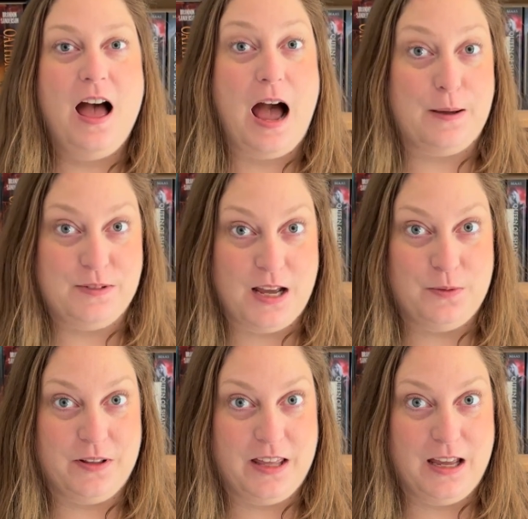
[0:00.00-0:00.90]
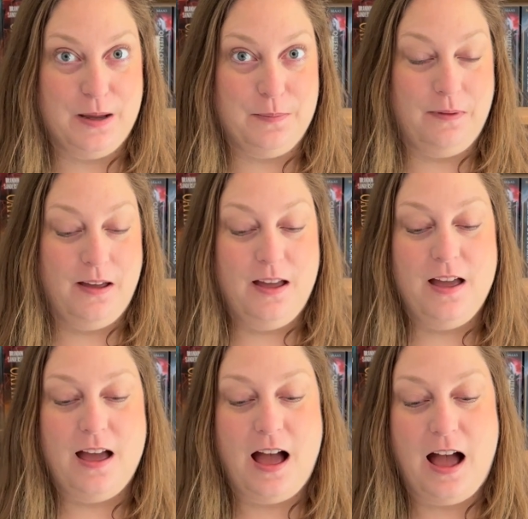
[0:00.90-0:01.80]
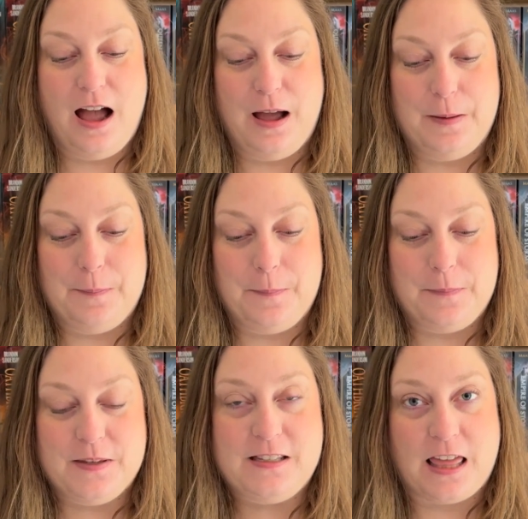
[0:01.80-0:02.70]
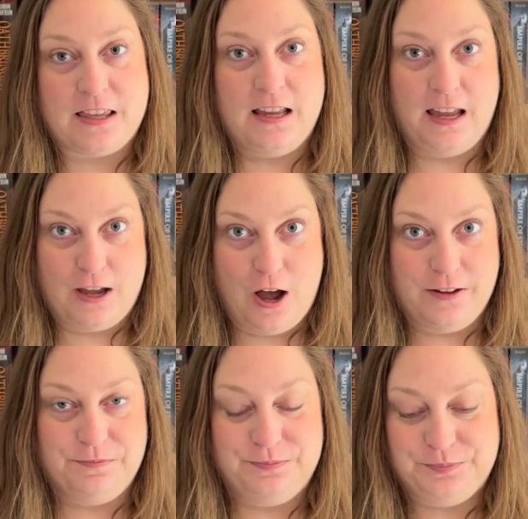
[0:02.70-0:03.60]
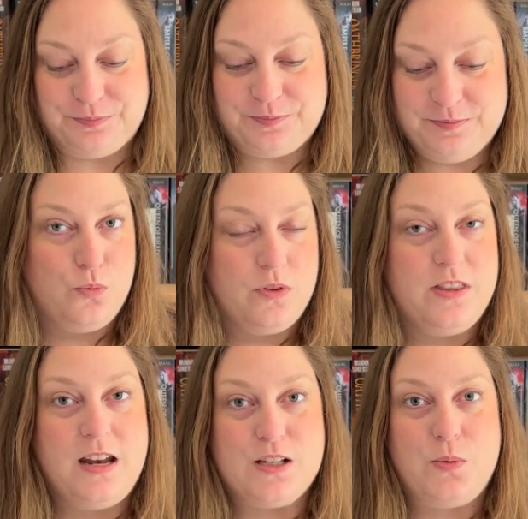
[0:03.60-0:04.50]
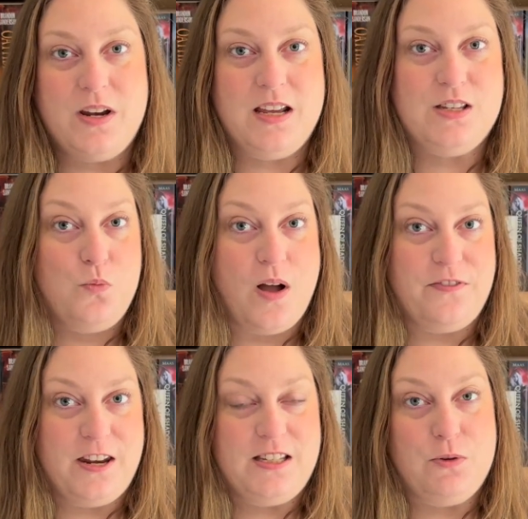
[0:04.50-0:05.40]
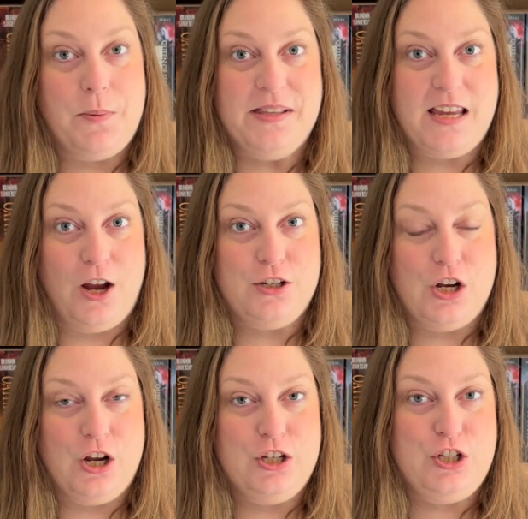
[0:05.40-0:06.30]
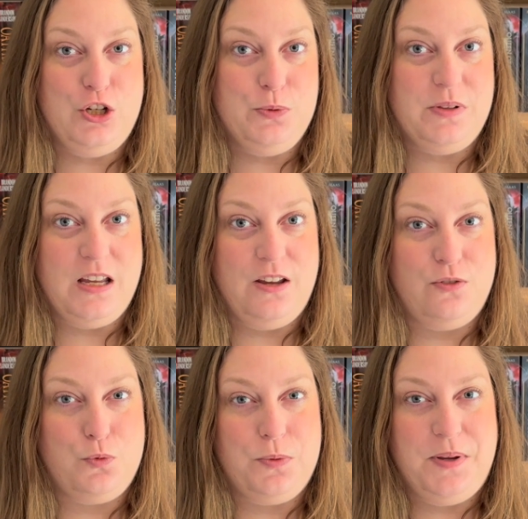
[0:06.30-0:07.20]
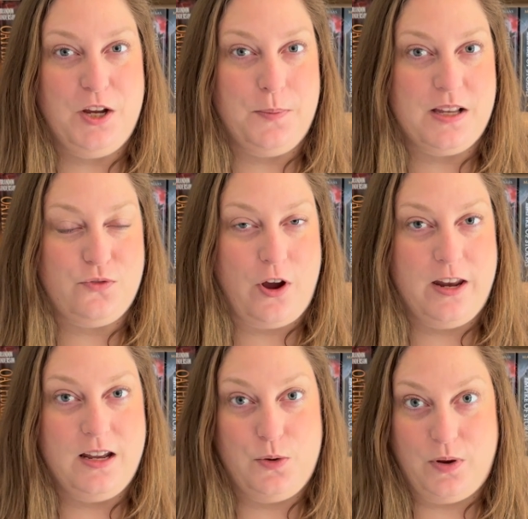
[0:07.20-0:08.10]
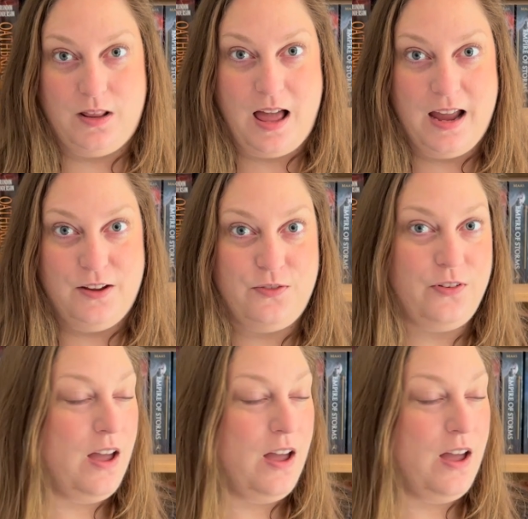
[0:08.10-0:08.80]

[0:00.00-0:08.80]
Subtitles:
I'm done with him. Seth can get gone. The next one is, what fantasy romance character do you believe would be your best friend in real life?